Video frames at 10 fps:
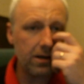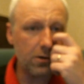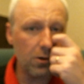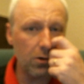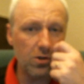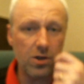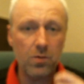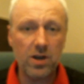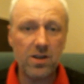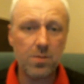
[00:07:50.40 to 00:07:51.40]
coils that
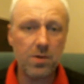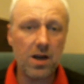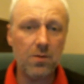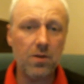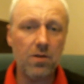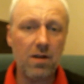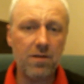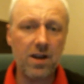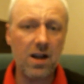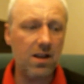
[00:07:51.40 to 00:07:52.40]
were supplied with the
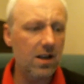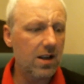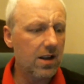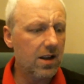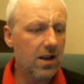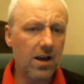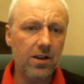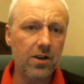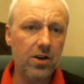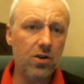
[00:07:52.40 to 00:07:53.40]
Rafale
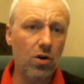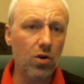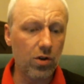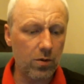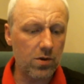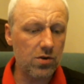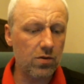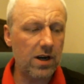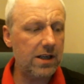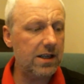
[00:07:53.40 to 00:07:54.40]
and the coil that was
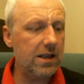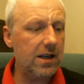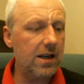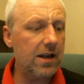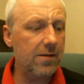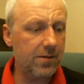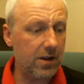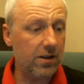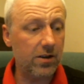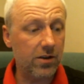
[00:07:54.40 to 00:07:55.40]
already
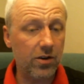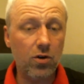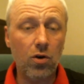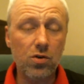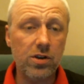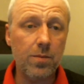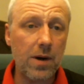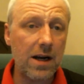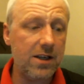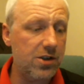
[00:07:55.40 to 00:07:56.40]
the coils in the
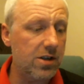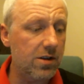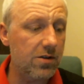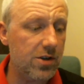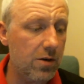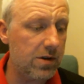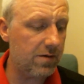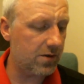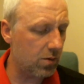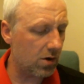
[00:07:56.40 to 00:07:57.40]
packaging, and there's no
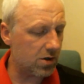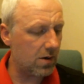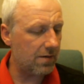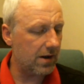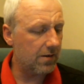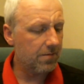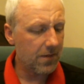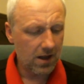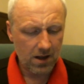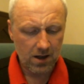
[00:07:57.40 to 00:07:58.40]
difference whatsoever.
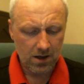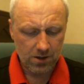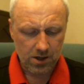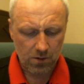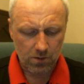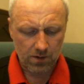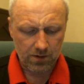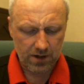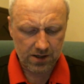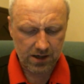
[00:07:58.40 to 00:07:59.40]
So
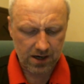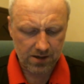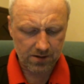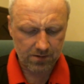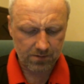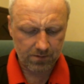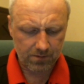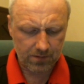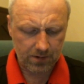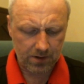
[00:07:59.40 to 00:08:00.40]
this is, let